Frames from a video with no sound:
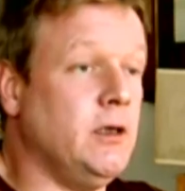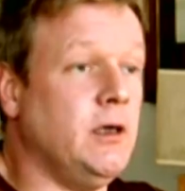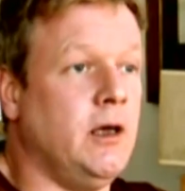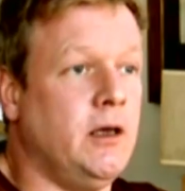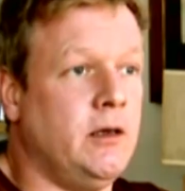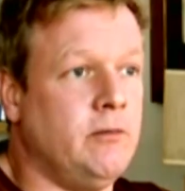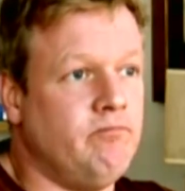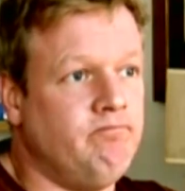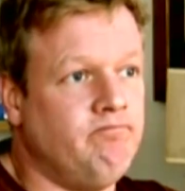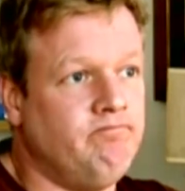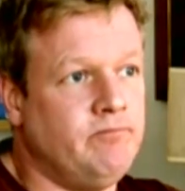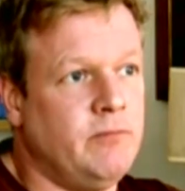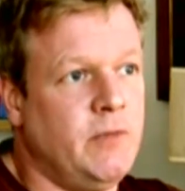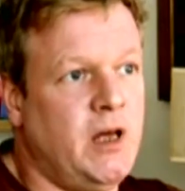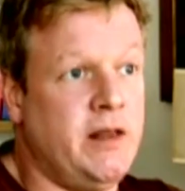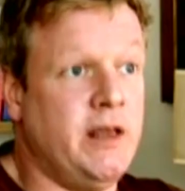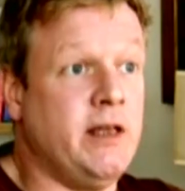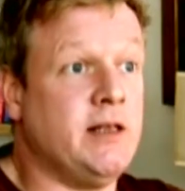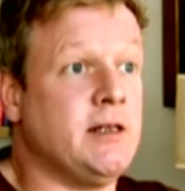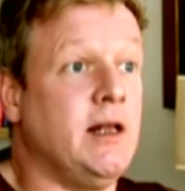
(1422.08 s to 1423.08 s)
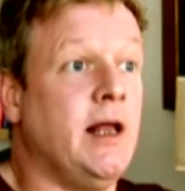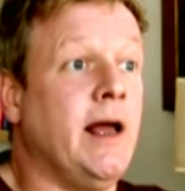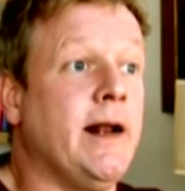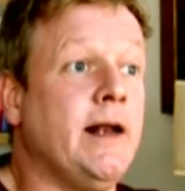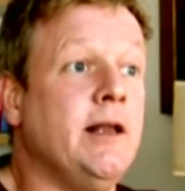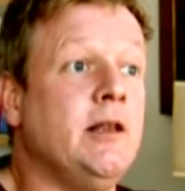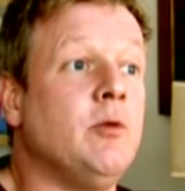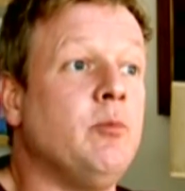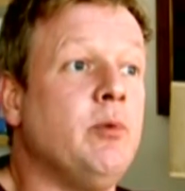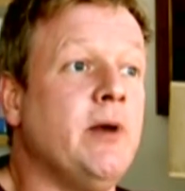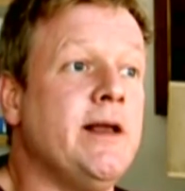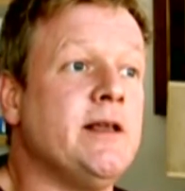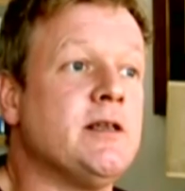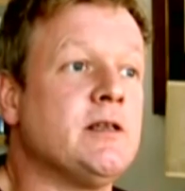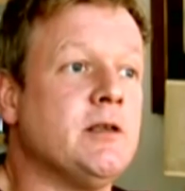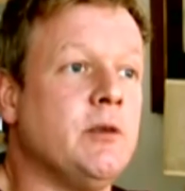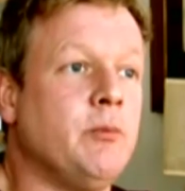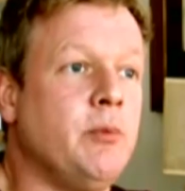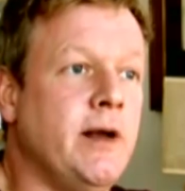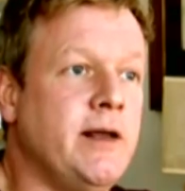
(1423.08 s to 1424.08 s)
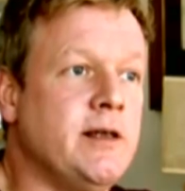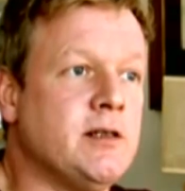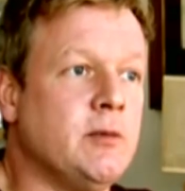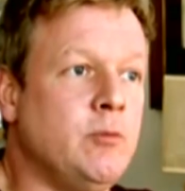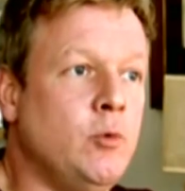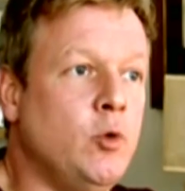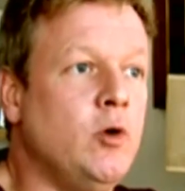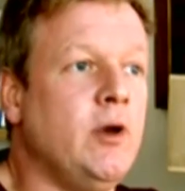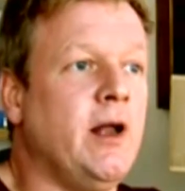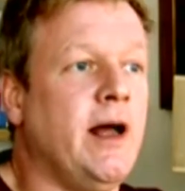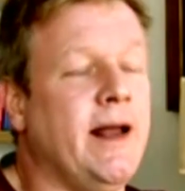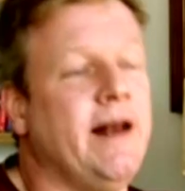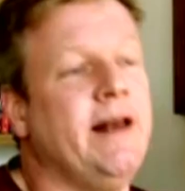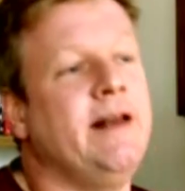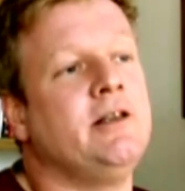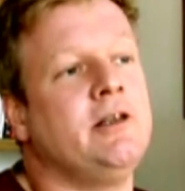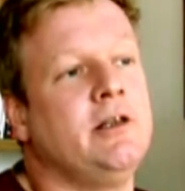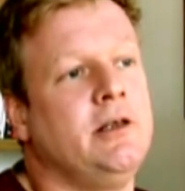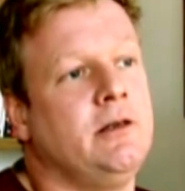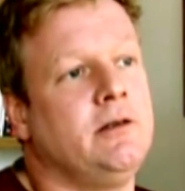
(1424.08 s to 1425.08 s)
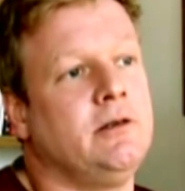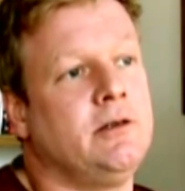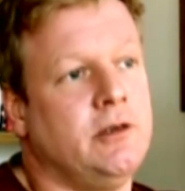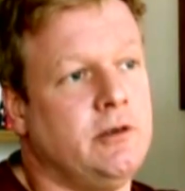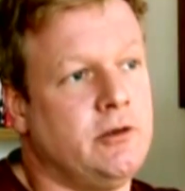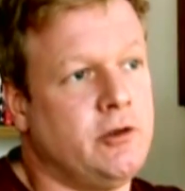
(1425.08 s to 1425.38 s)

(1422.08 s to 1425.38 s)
I think it's likely that the police are more likely to